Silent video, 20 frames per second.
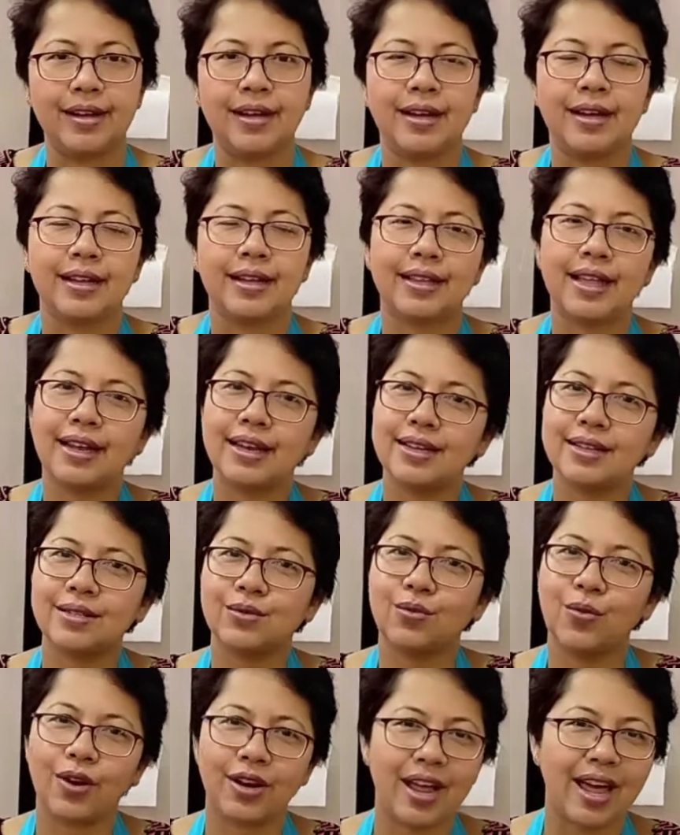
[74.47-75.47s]
That is what
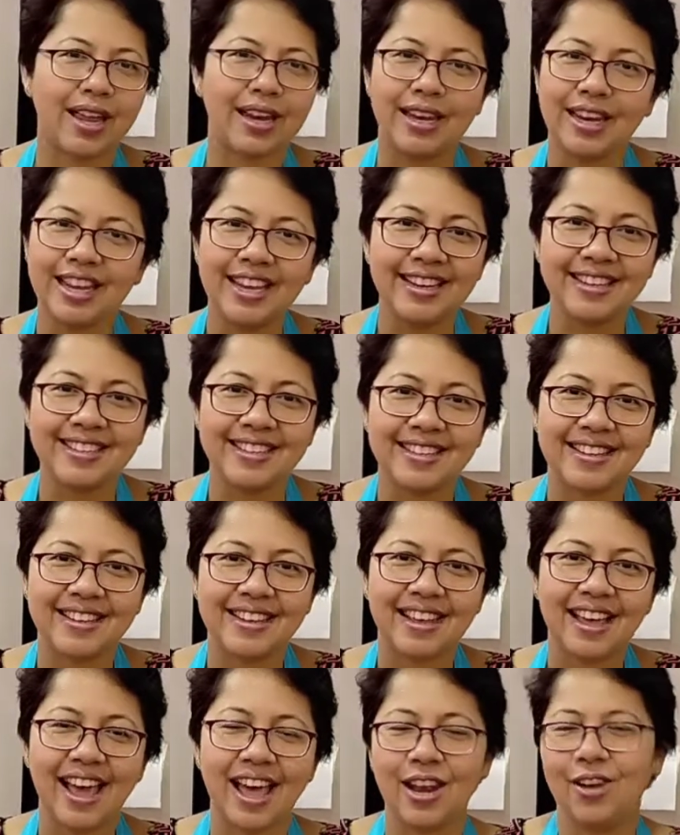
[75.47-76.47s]
I need,
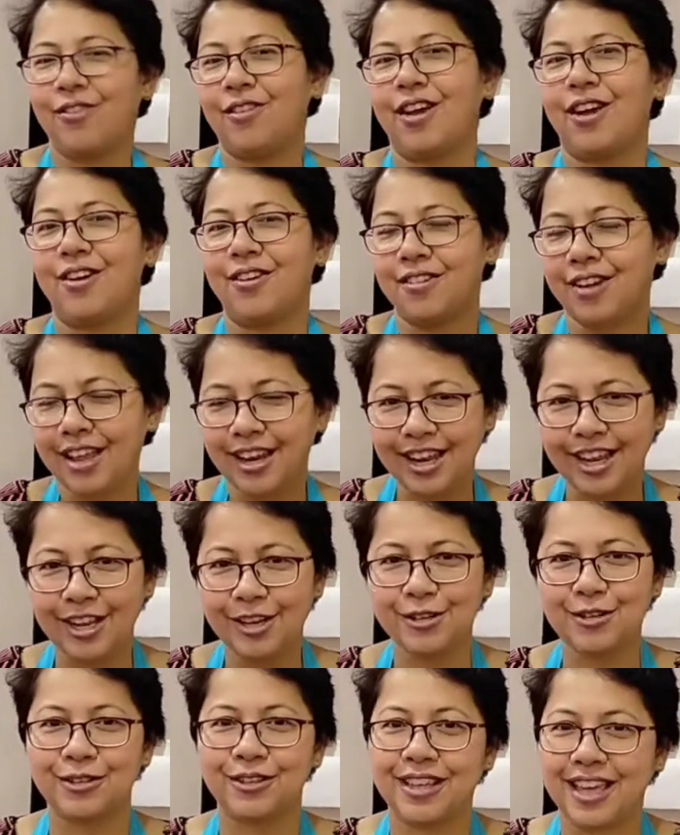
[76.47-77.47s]
and we are ready to
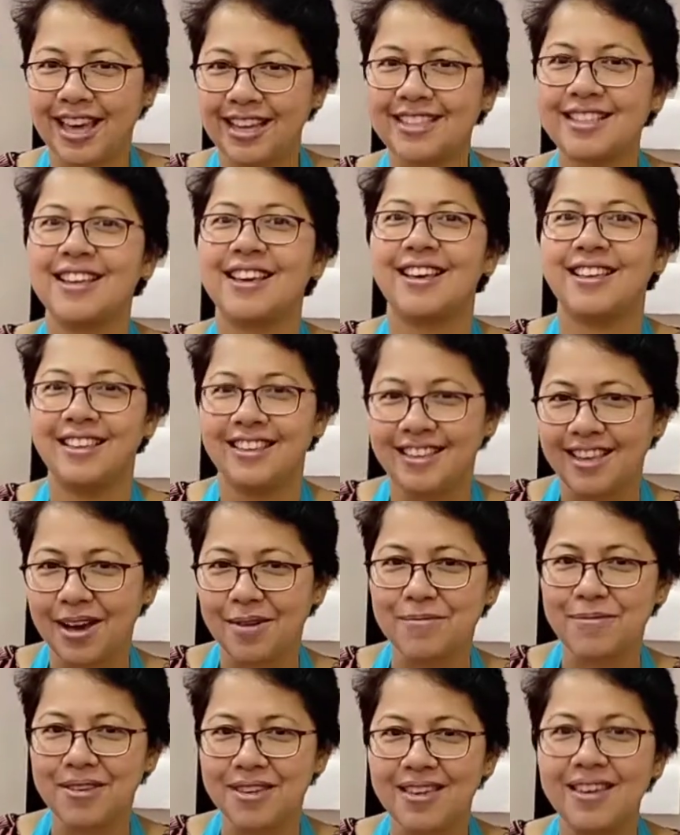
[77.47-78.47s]
get
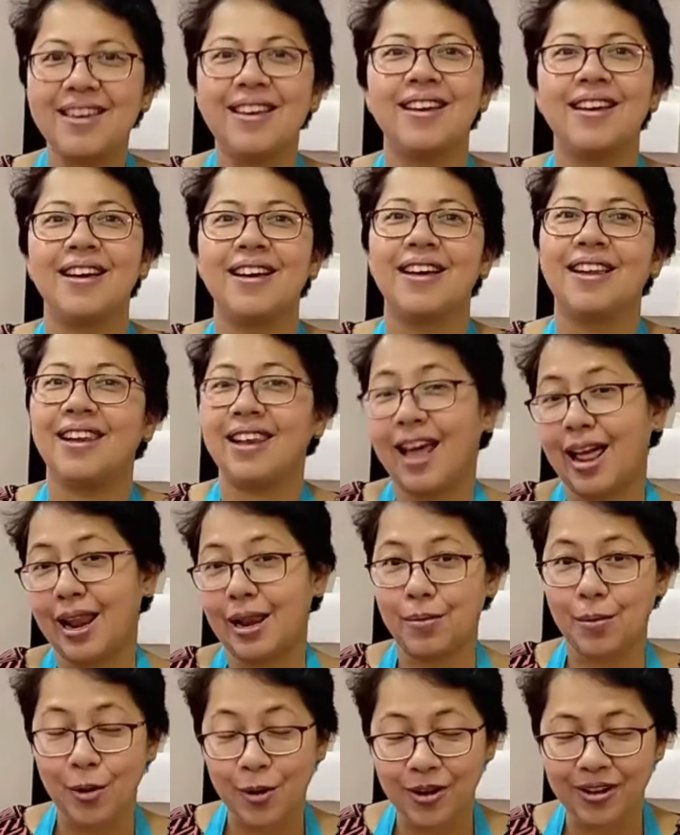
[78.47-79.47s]
yummy
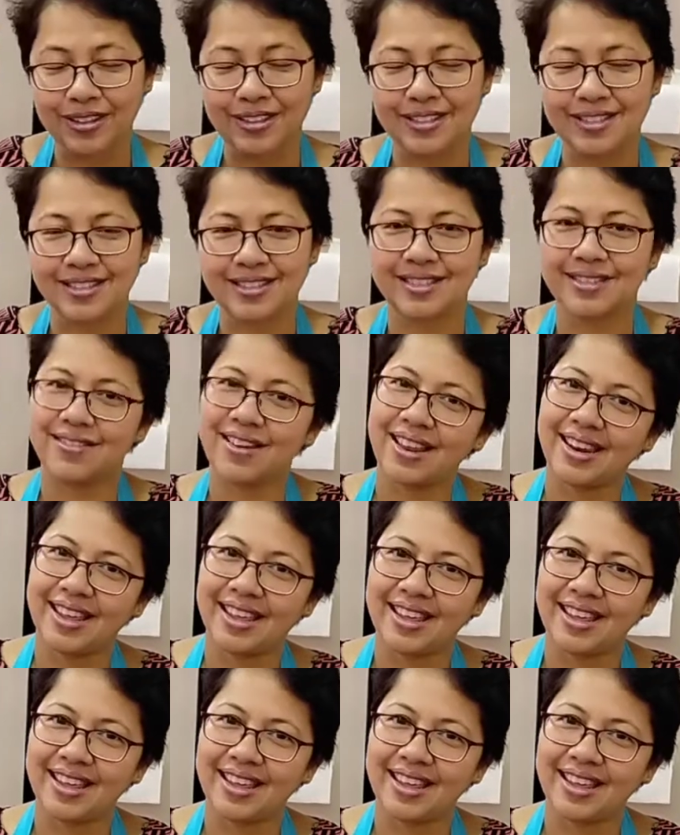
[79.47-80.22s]
Lalmohans ready.